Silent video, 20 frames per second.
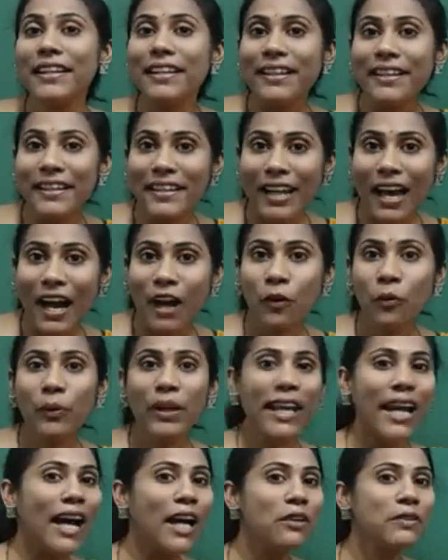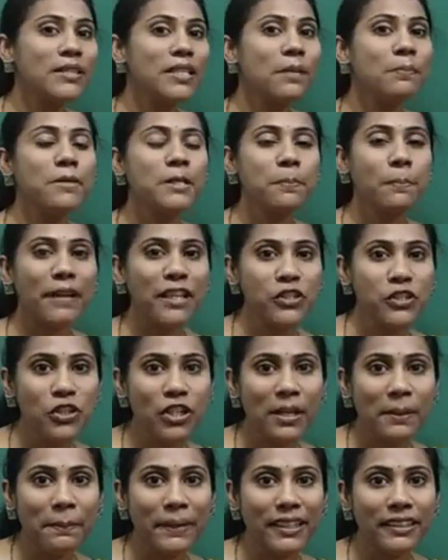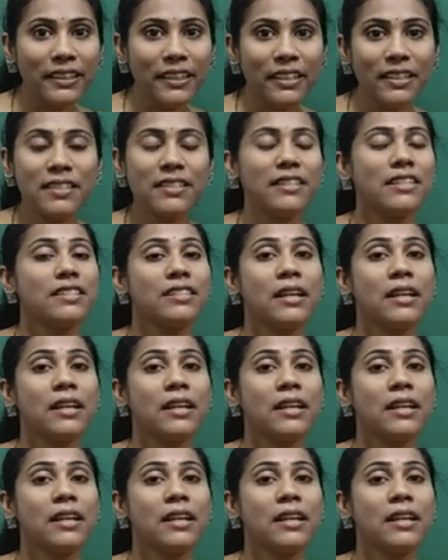now we have some special methods,